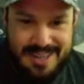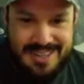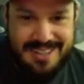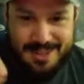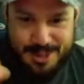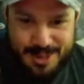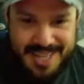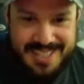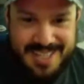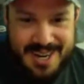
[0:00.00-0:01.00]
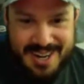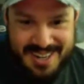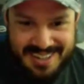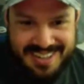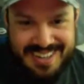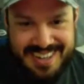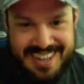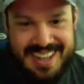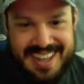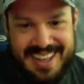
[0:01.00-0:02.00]
you save it to the SD
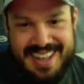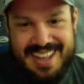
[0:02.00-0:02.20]
card,